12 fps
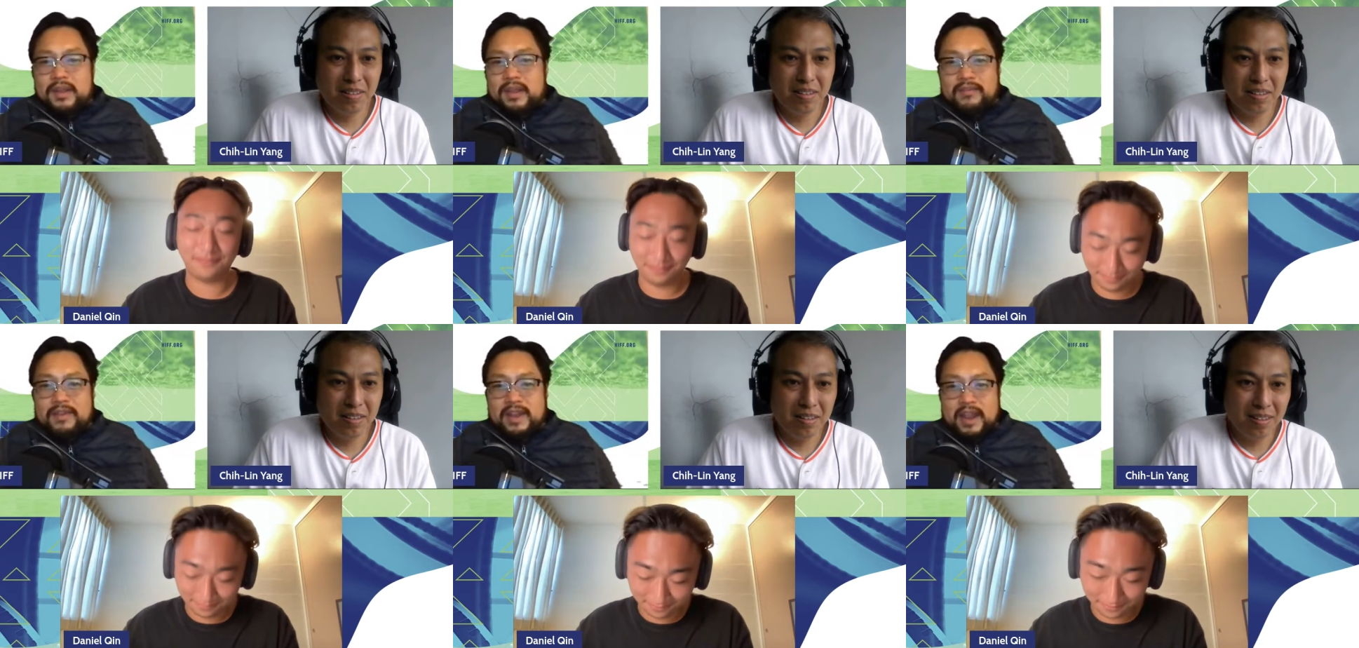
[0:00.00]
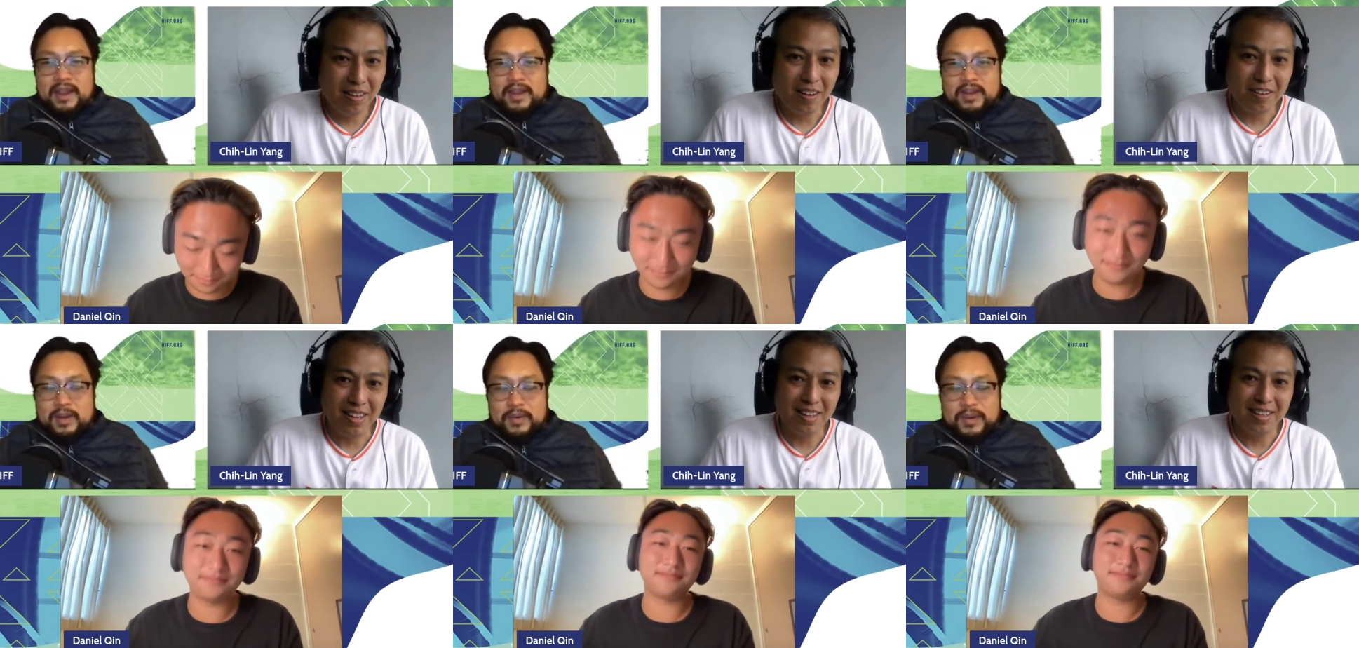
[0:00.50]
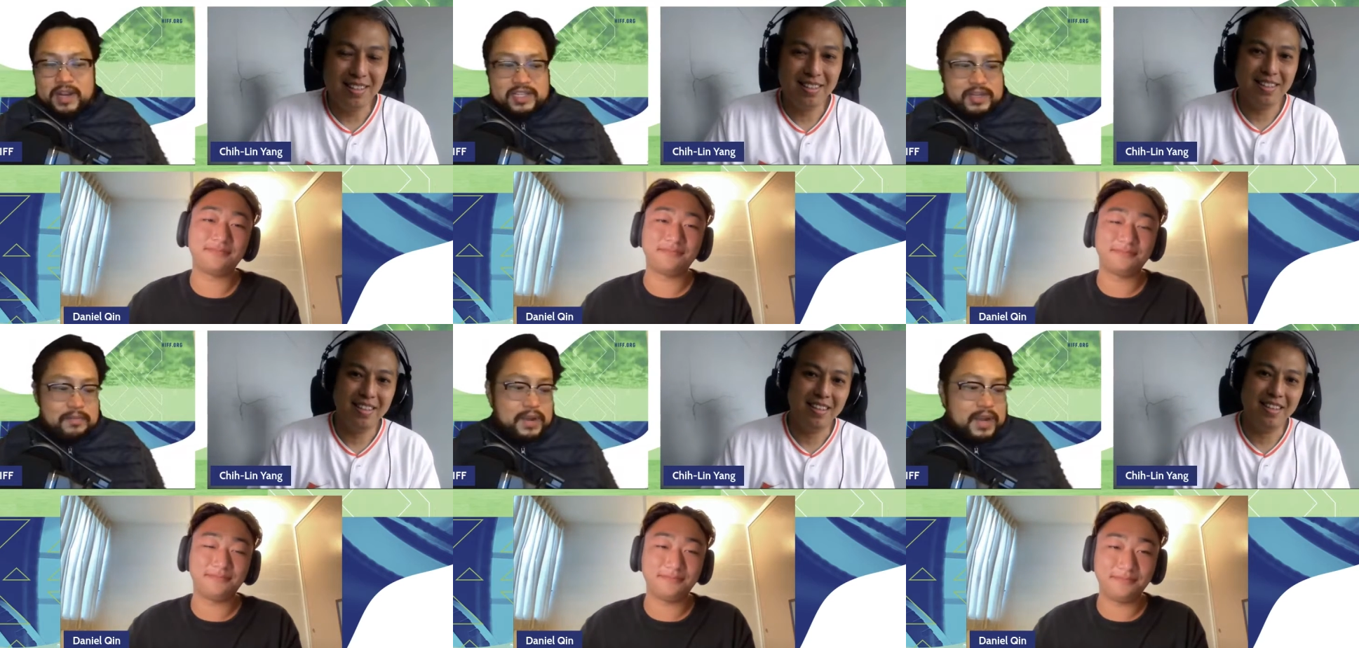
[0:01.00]
Speaker 1: you need any okay.
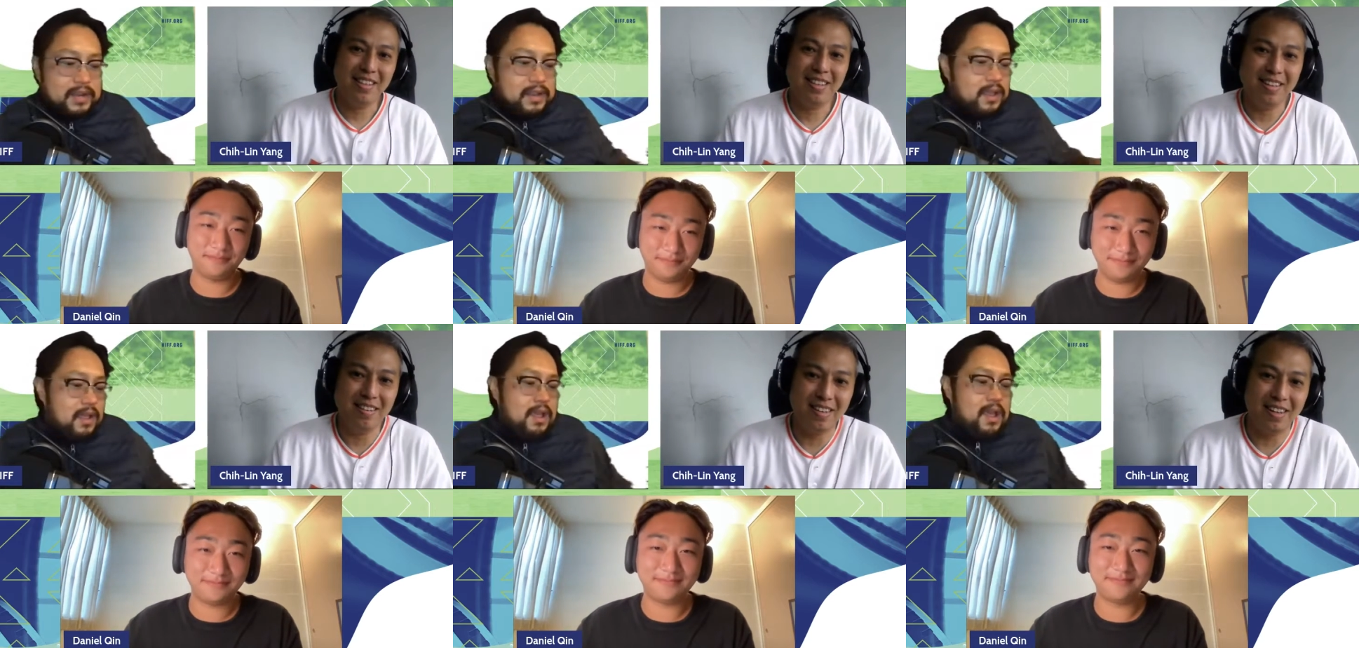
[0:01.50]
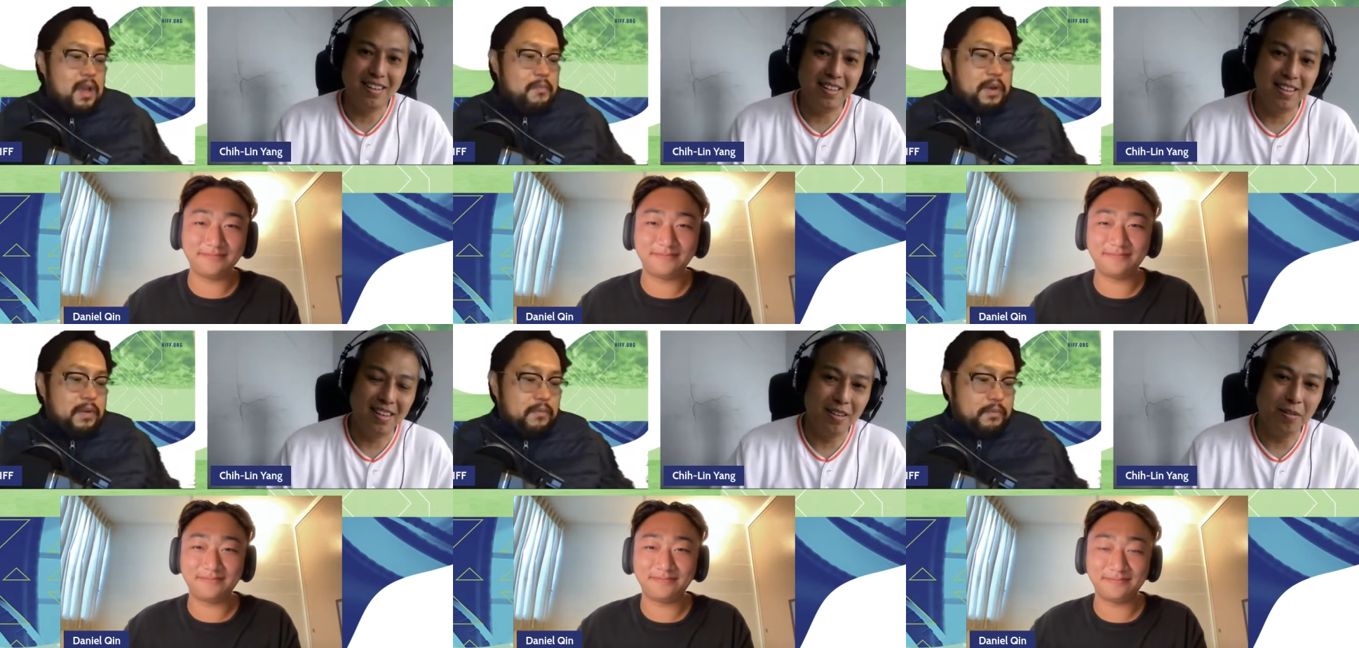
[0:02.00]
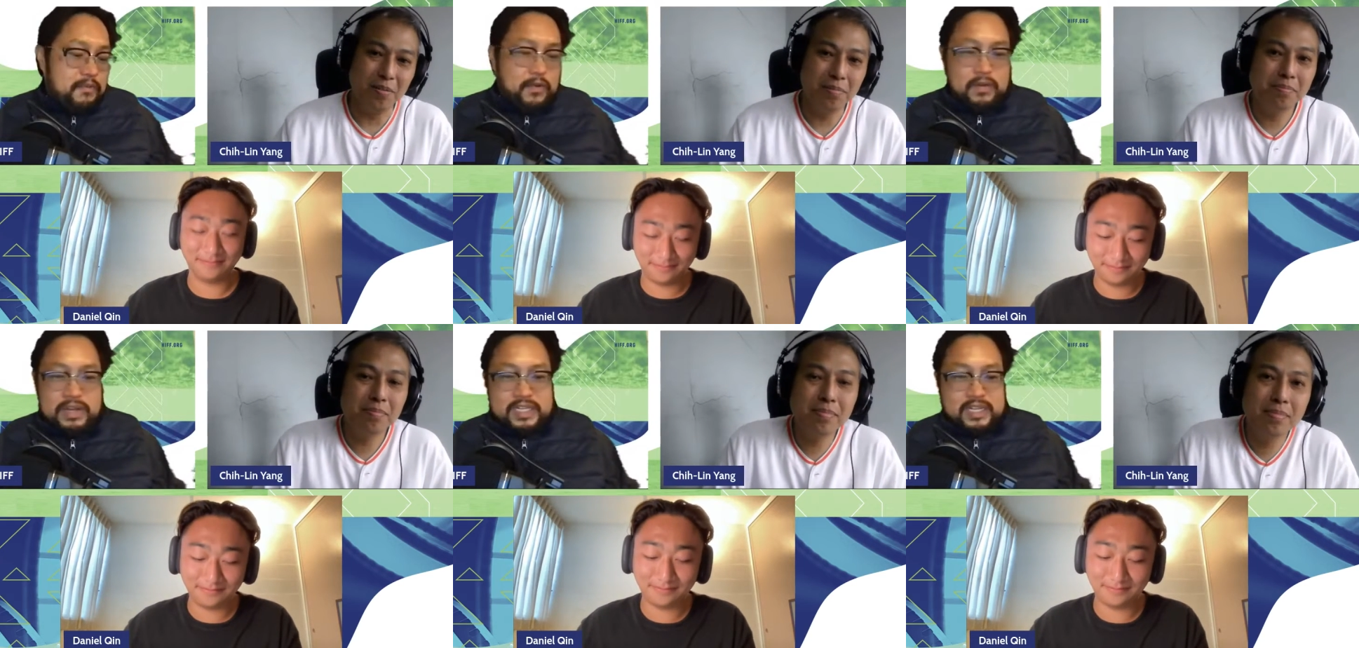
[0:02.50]
interpretation. But okay. Before
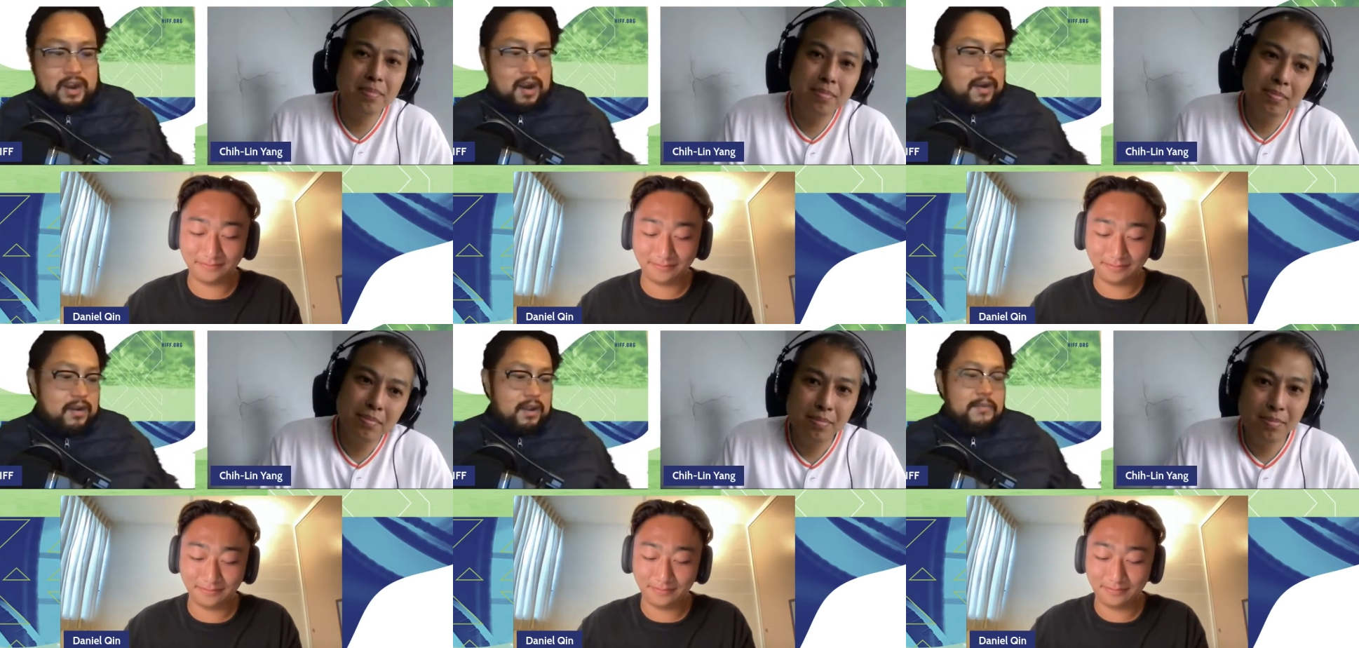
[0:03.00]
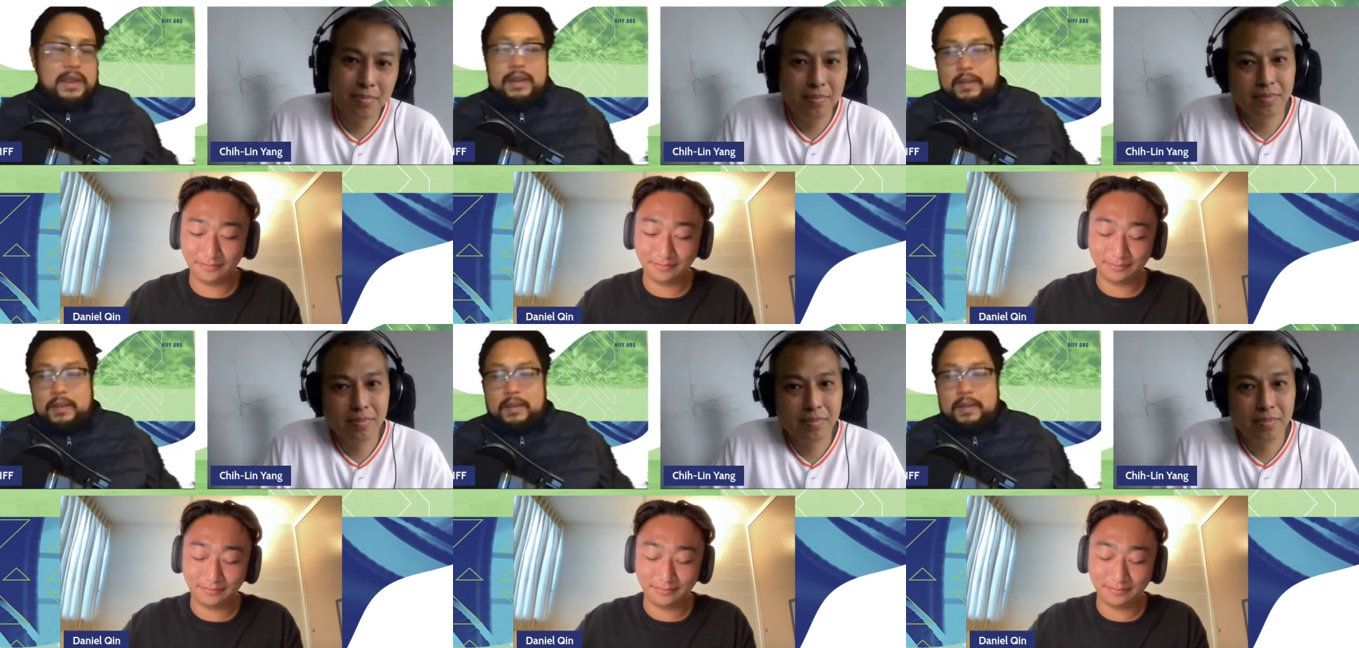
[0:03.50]
we start, I mean,